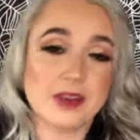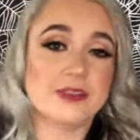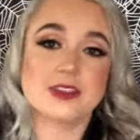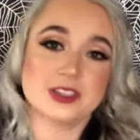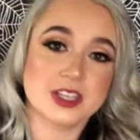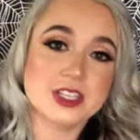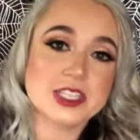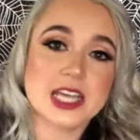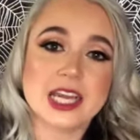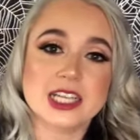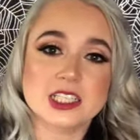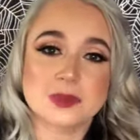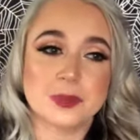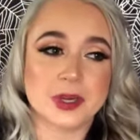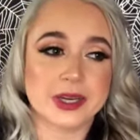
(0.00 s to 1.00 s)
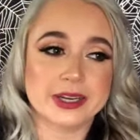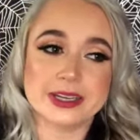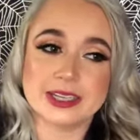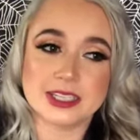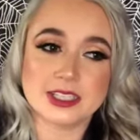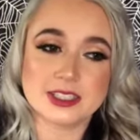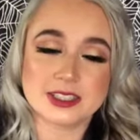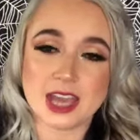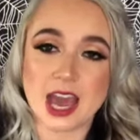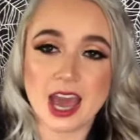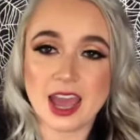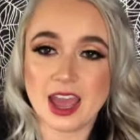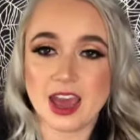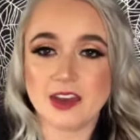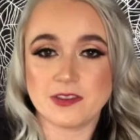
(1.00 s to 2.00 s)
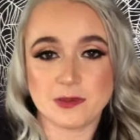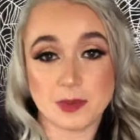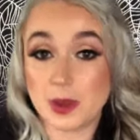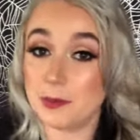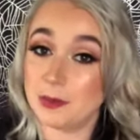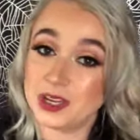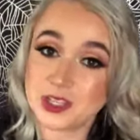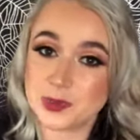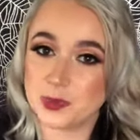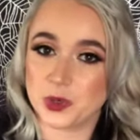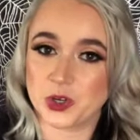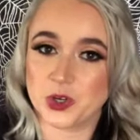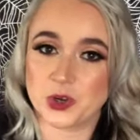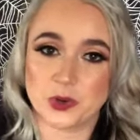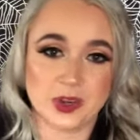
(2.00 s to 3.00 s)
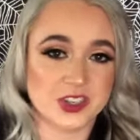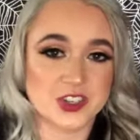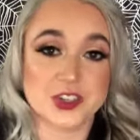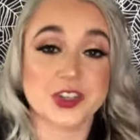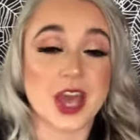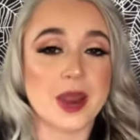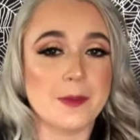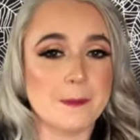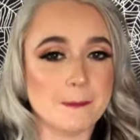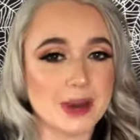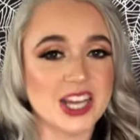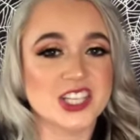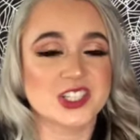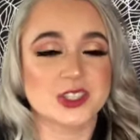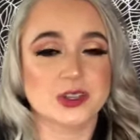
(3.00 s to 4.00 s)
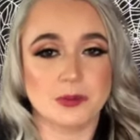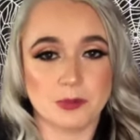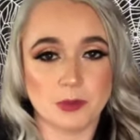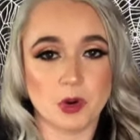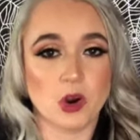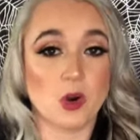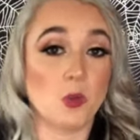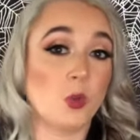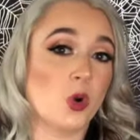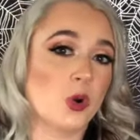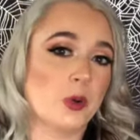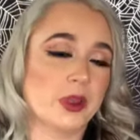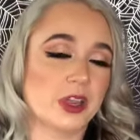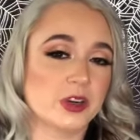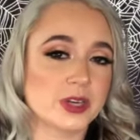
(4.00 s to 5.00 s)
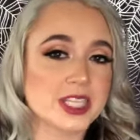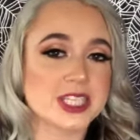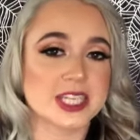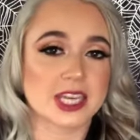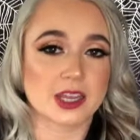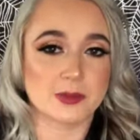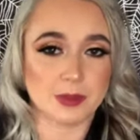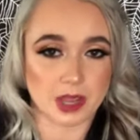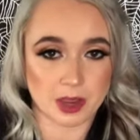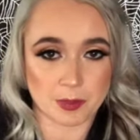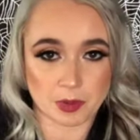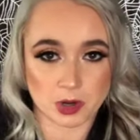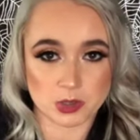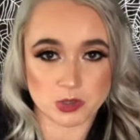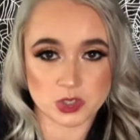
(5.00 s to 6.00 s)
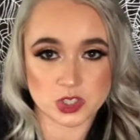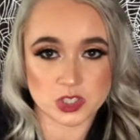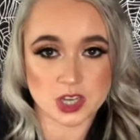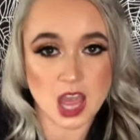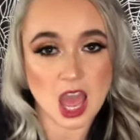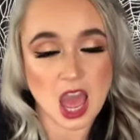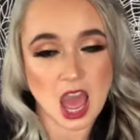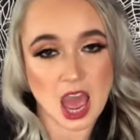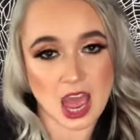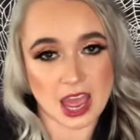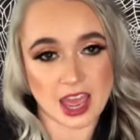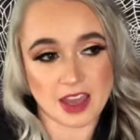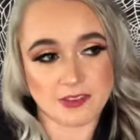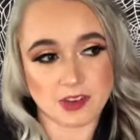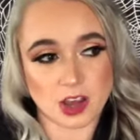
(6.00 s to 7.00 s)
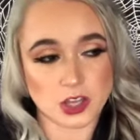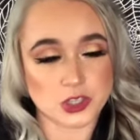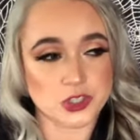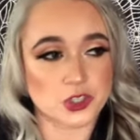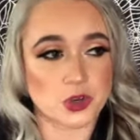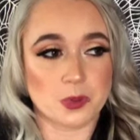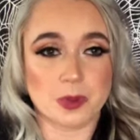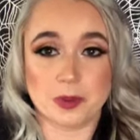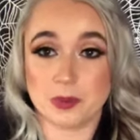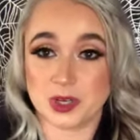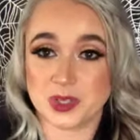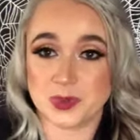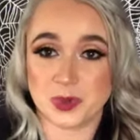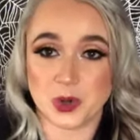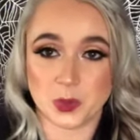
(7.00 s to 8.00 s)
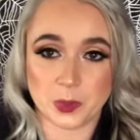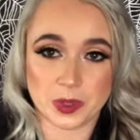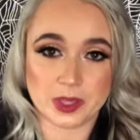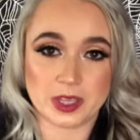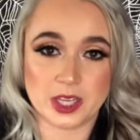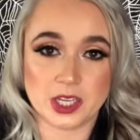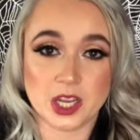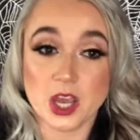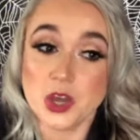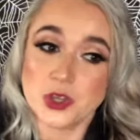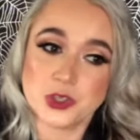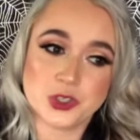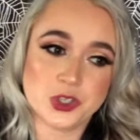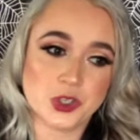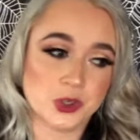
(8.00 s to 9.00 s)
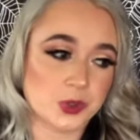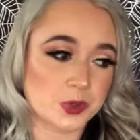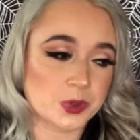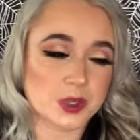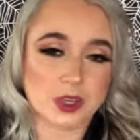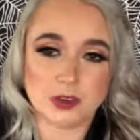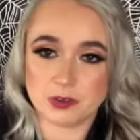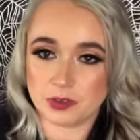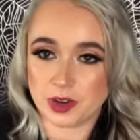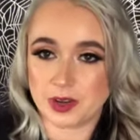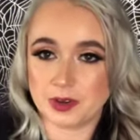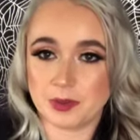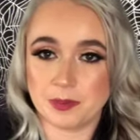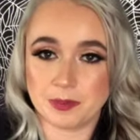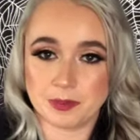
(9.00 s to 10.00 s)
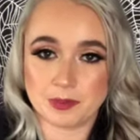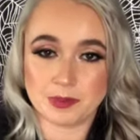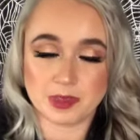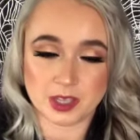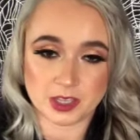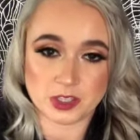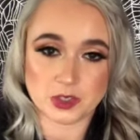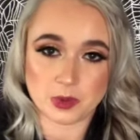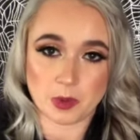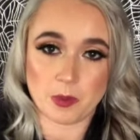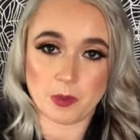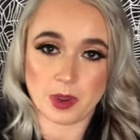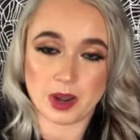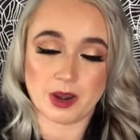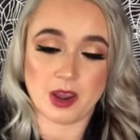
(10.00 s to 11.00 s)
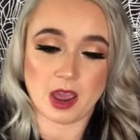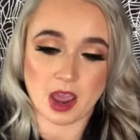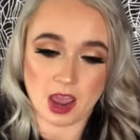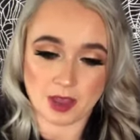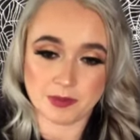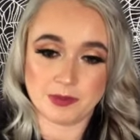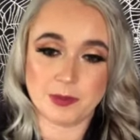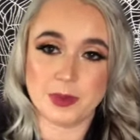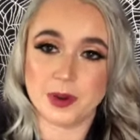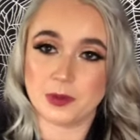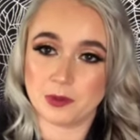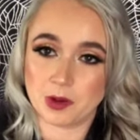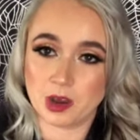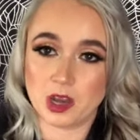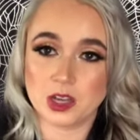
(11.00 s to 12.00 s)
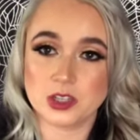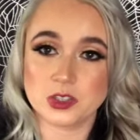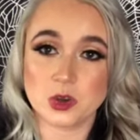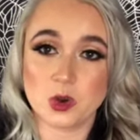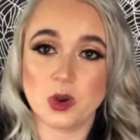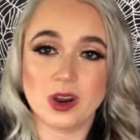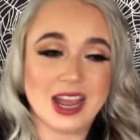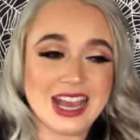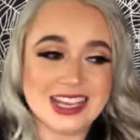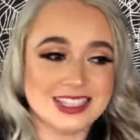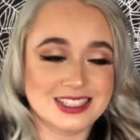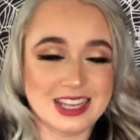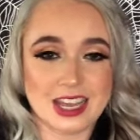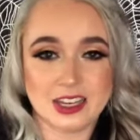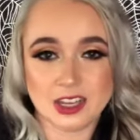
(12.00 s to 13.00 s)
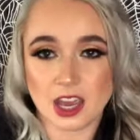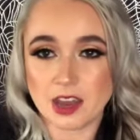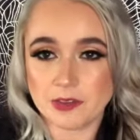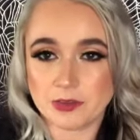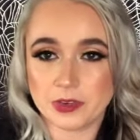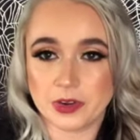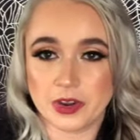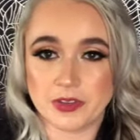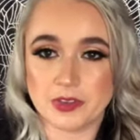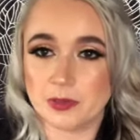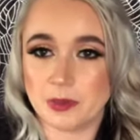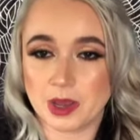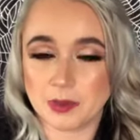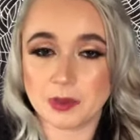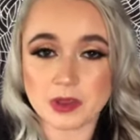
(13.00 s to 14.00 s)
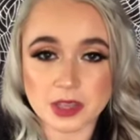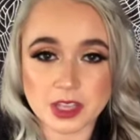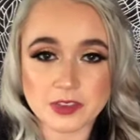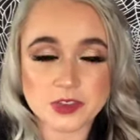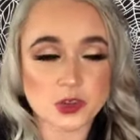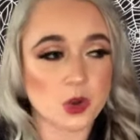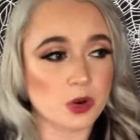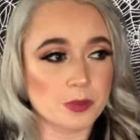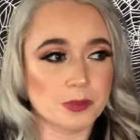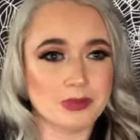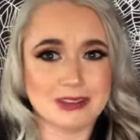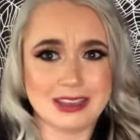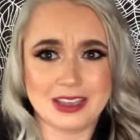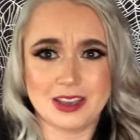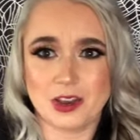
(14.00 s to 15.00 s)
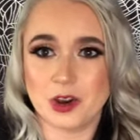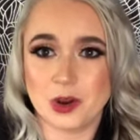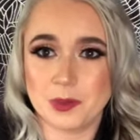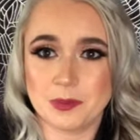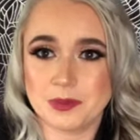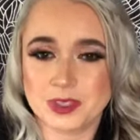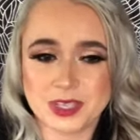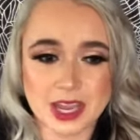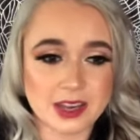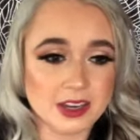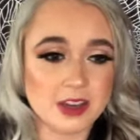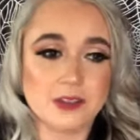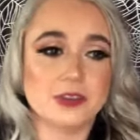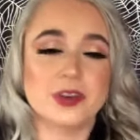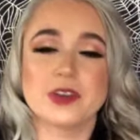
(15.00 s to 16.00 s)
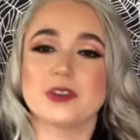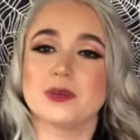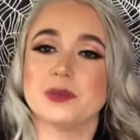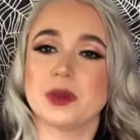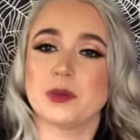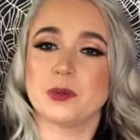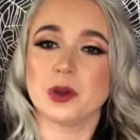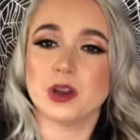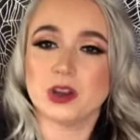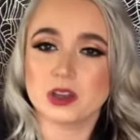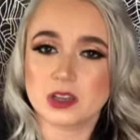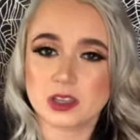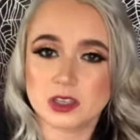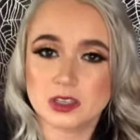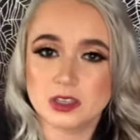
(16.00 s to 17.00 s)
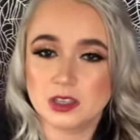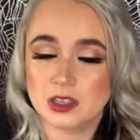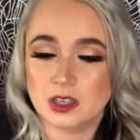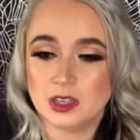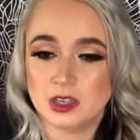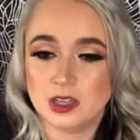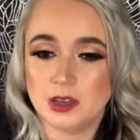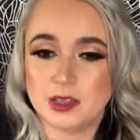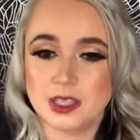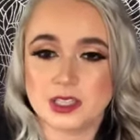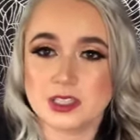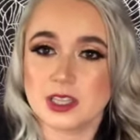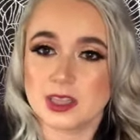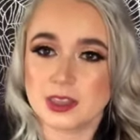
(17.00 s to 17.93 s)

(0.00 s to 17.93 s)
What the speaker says: since that experience, I have been much more courageous and much more warrioristic in my approach. I have also been much more willing to confront things when I've been wronged, or stand up for even my beliefs, or stand up for even my work. I mean, that's the